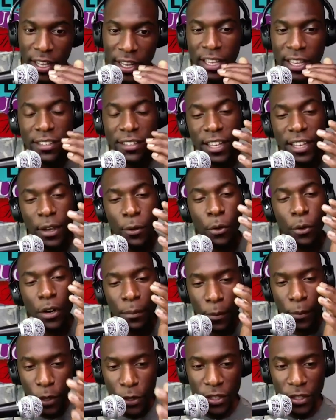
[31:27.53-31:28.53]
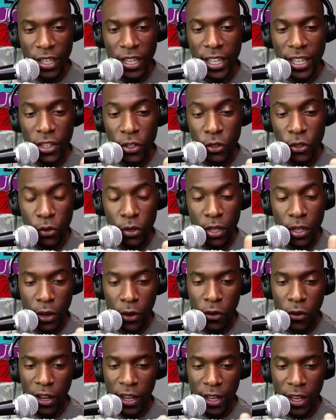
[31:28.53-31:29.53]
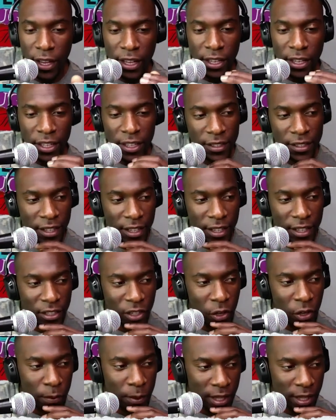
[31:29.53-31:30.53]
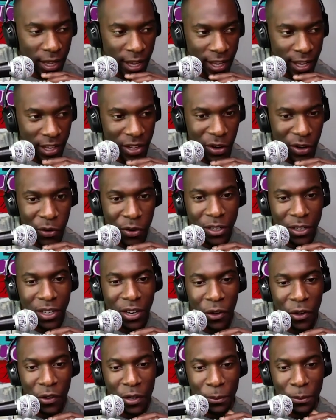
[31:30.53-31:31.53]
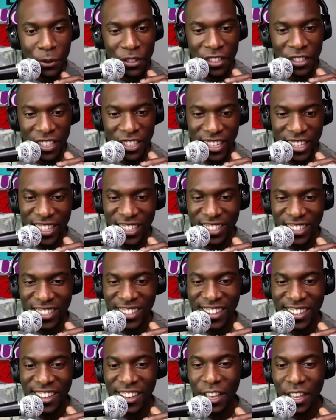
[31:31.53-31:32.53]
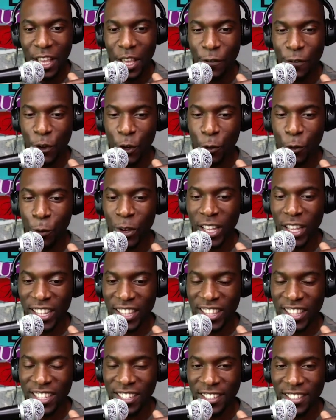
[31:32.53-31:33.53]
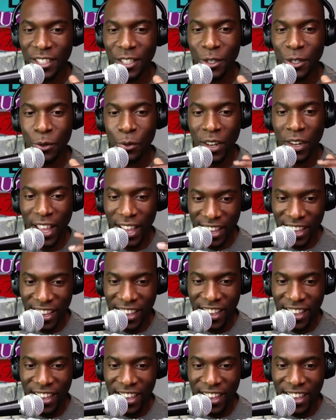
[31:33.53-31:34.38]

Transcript: He said, where the music industry going, he said it's going to be like Coca-Cola presents If You're Reading This Is Too Late.